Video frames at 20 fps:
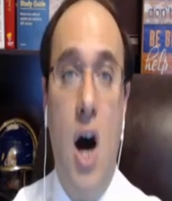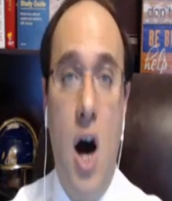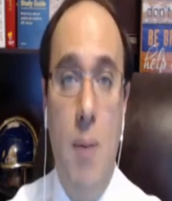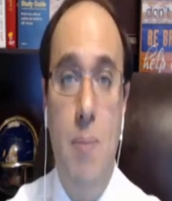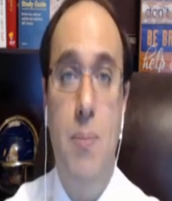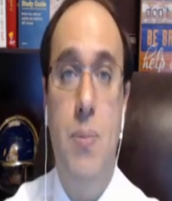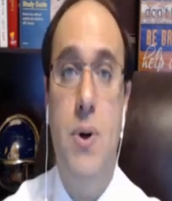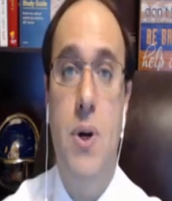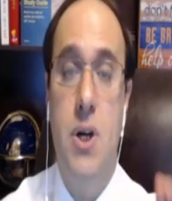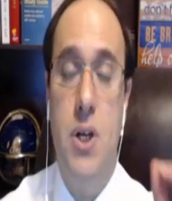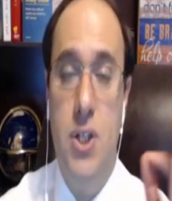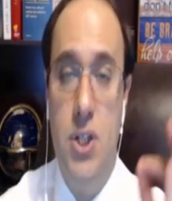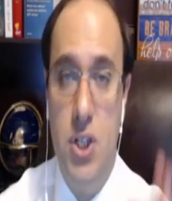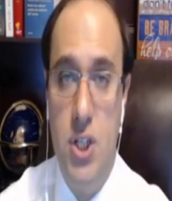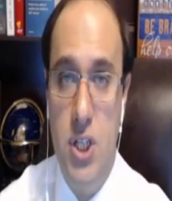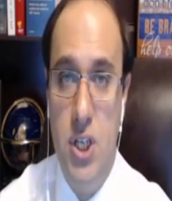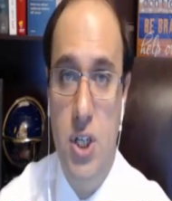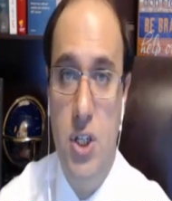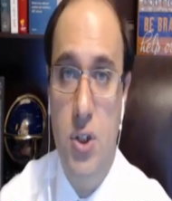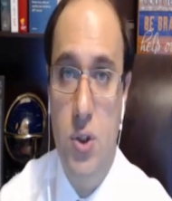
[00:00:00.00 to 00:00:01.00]
up
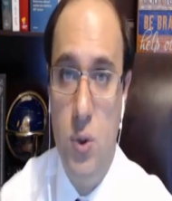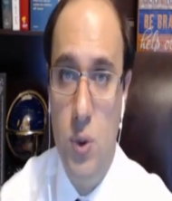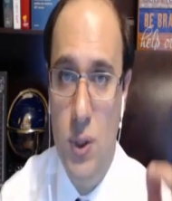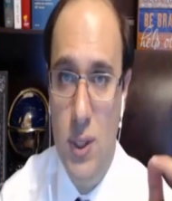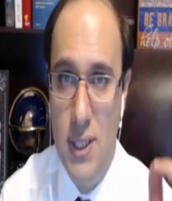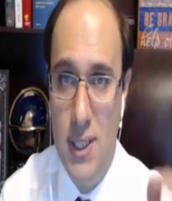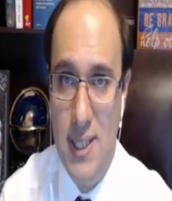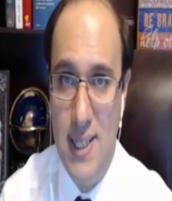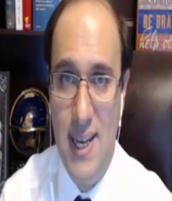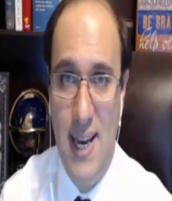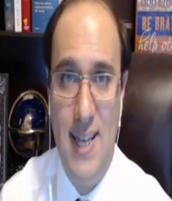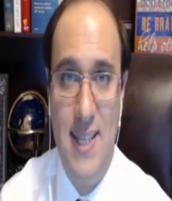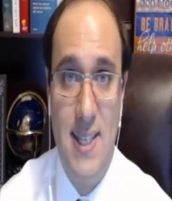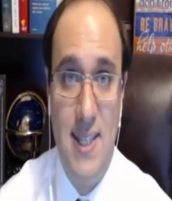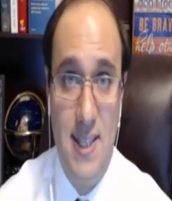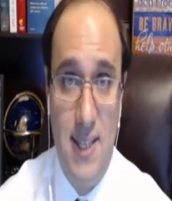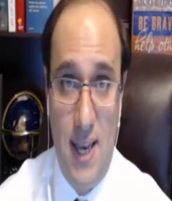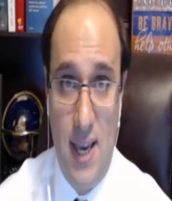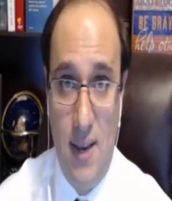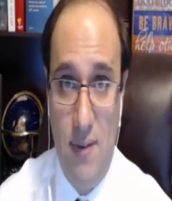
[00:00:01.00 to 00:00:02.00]
until
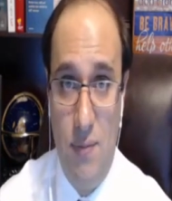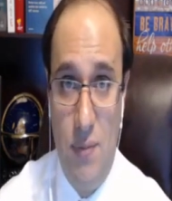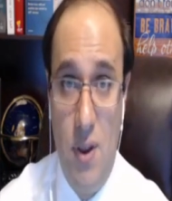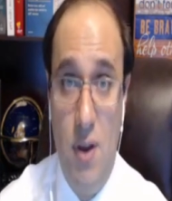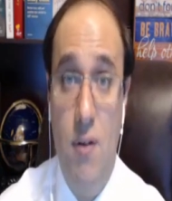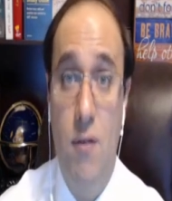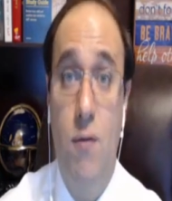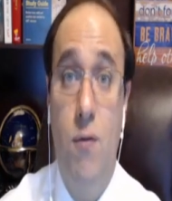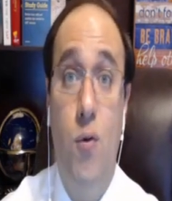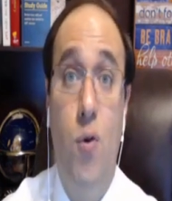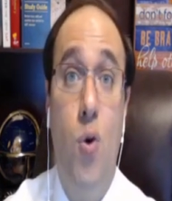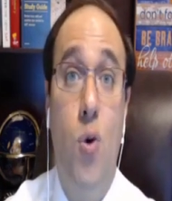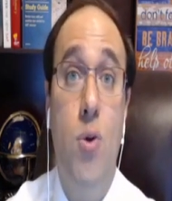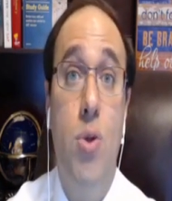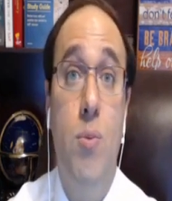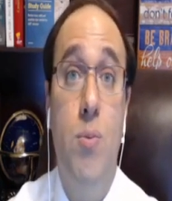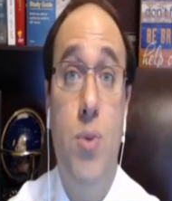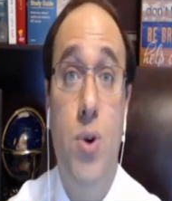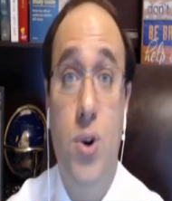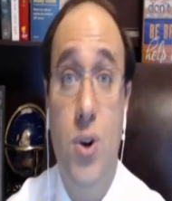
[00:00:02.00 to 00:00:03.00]
test day for
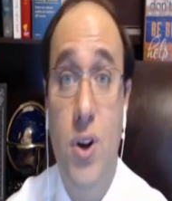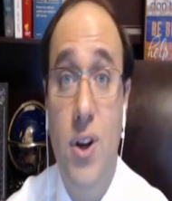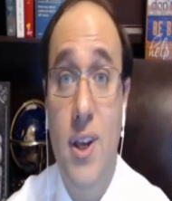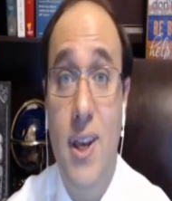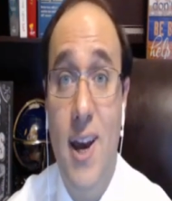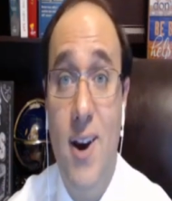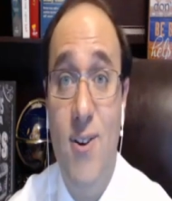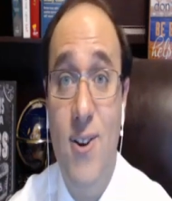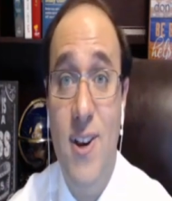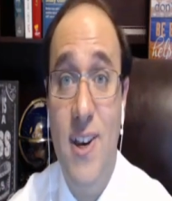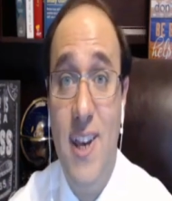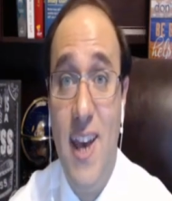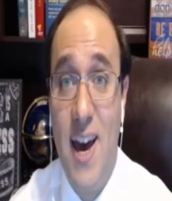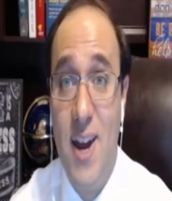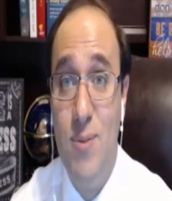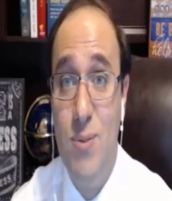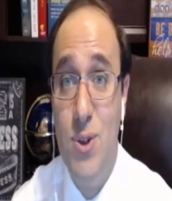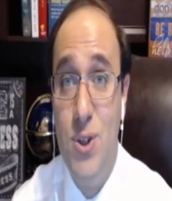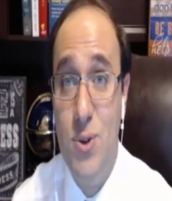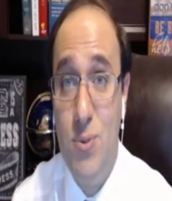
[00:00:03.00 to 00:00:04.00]
the Bergen County
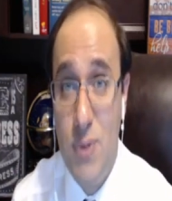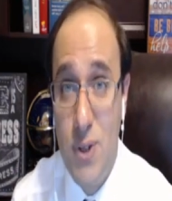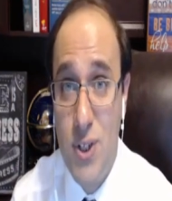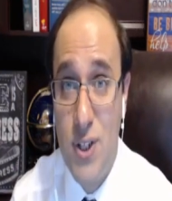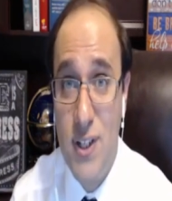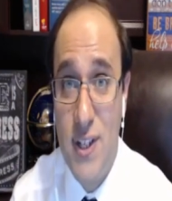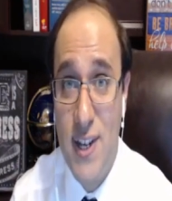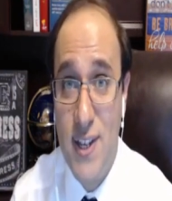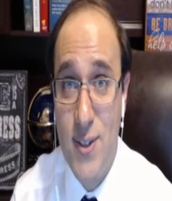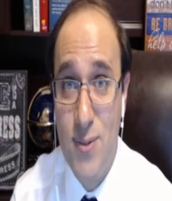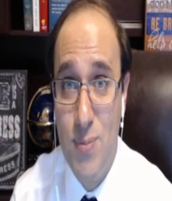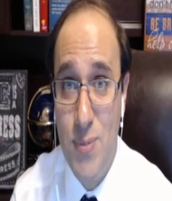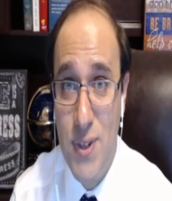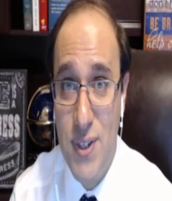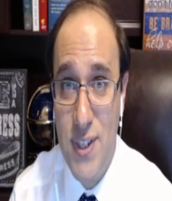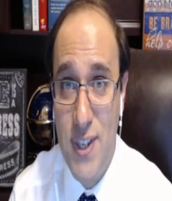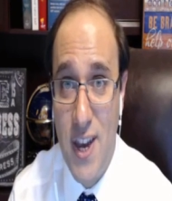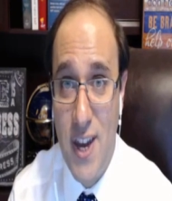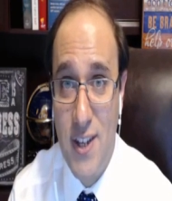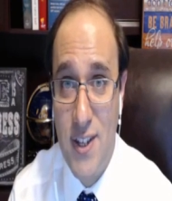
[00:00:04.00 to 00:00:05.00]
Academies admission test,
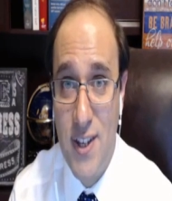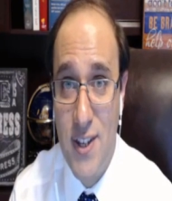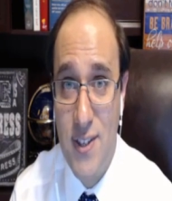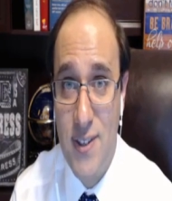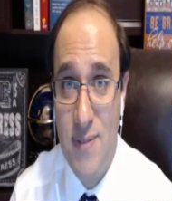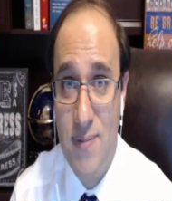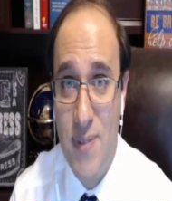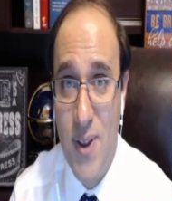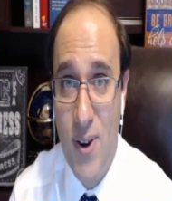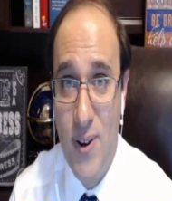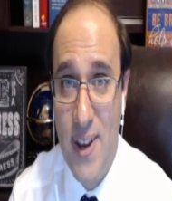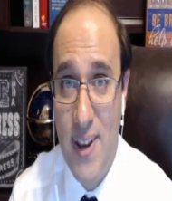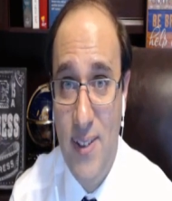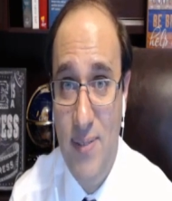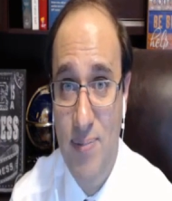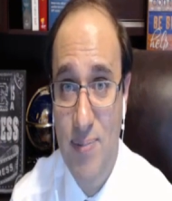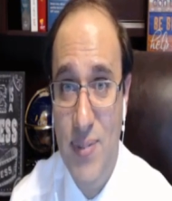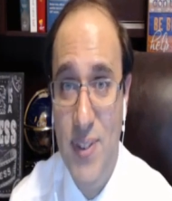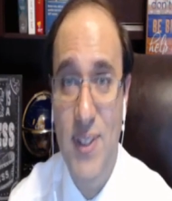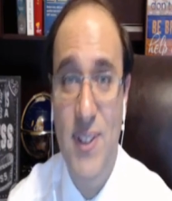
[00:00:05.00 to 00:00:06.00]
BCA test.
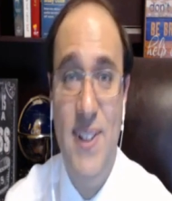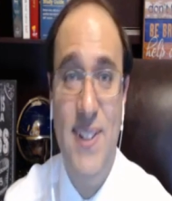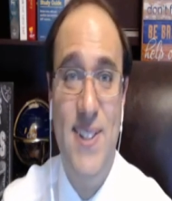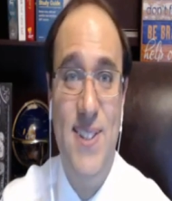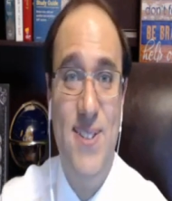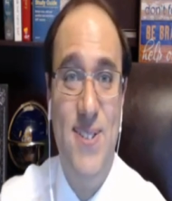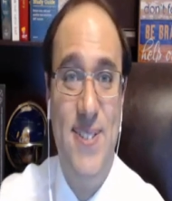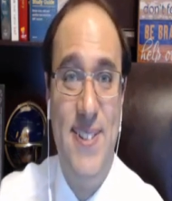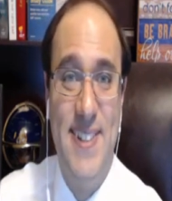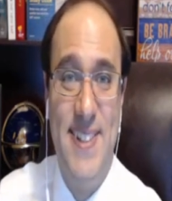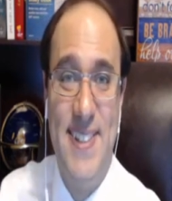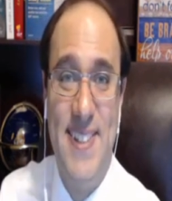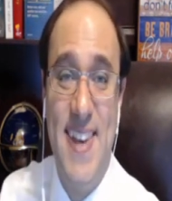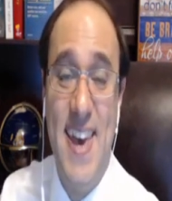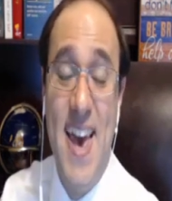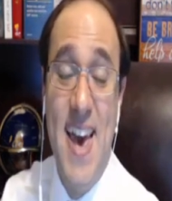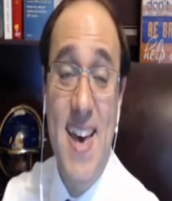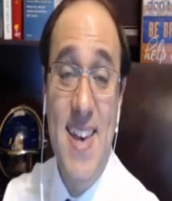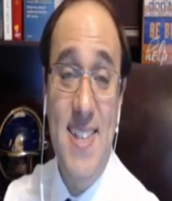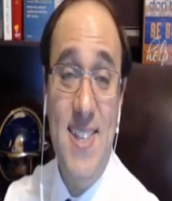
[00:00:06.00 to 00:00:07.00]
Okay, let's do this.
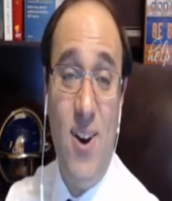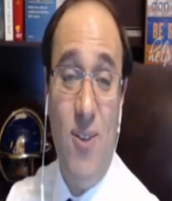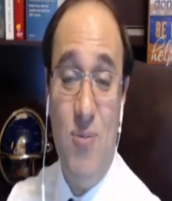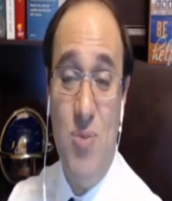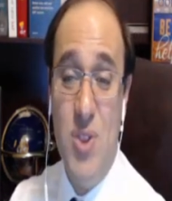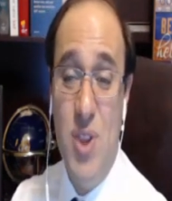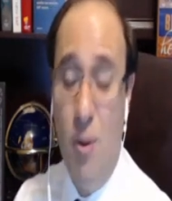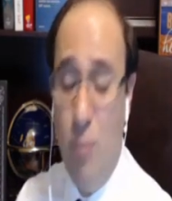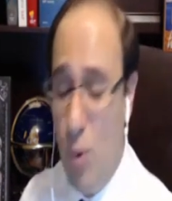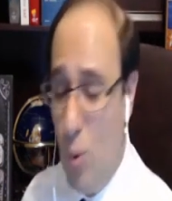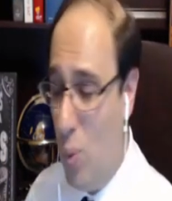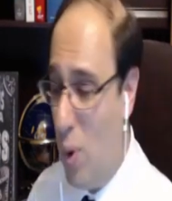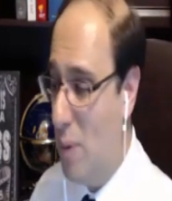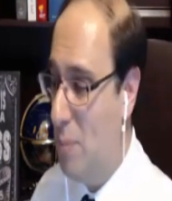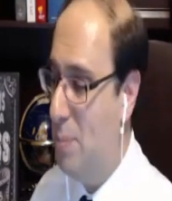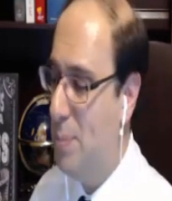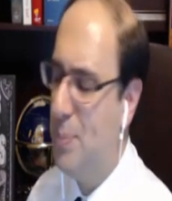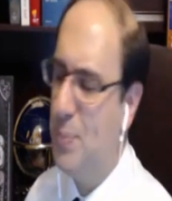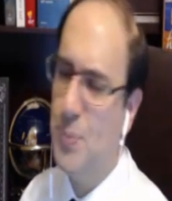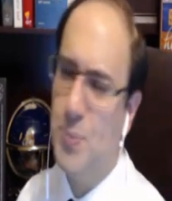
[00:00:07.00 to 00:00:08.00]
So, number
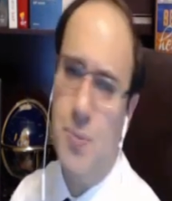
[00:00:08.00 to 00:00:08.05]
one,